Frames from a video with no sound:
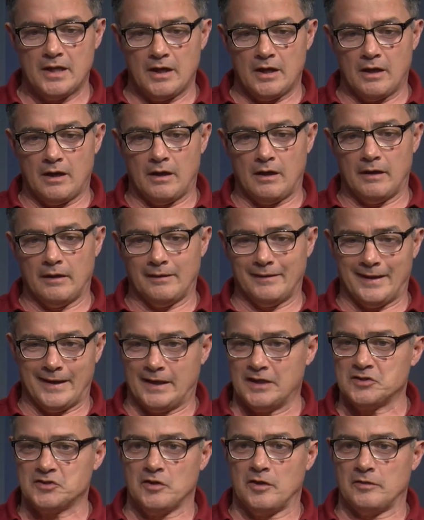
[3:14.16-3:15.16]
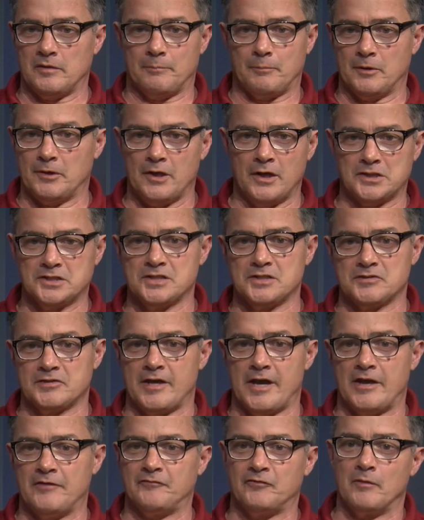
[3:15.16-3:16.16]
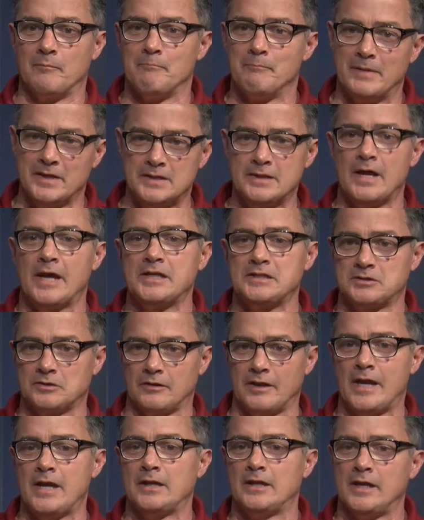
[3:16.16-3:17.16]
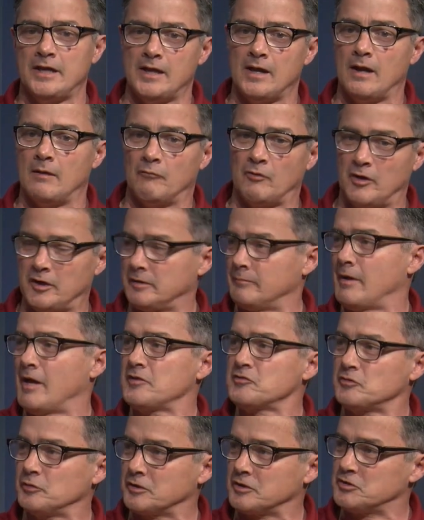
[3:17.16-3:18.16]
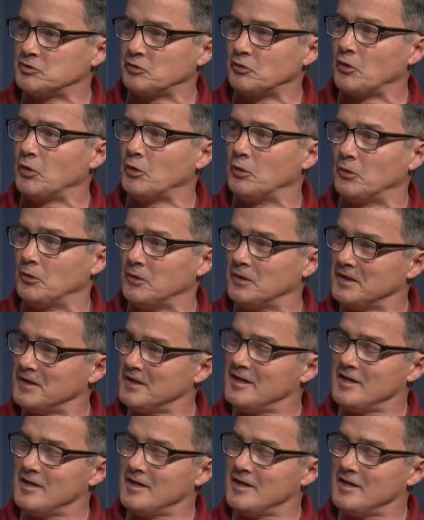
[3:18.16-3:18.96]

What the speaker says: I guess, on the production side from midnight till 8 a.m. running Master Control.